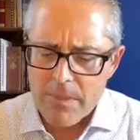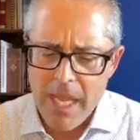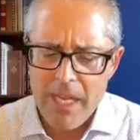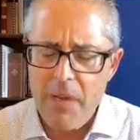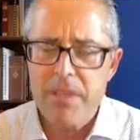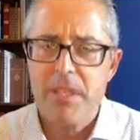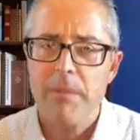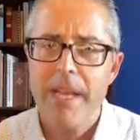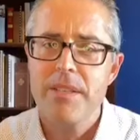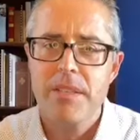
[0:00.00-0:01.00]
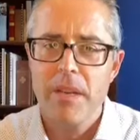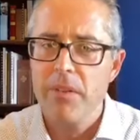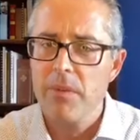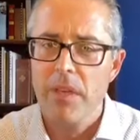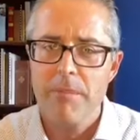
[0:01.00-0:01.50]
And he was the main, he
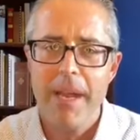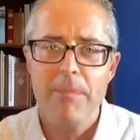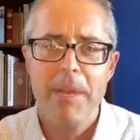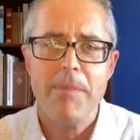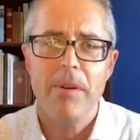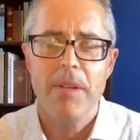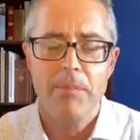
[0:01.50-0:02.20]
was one of the main people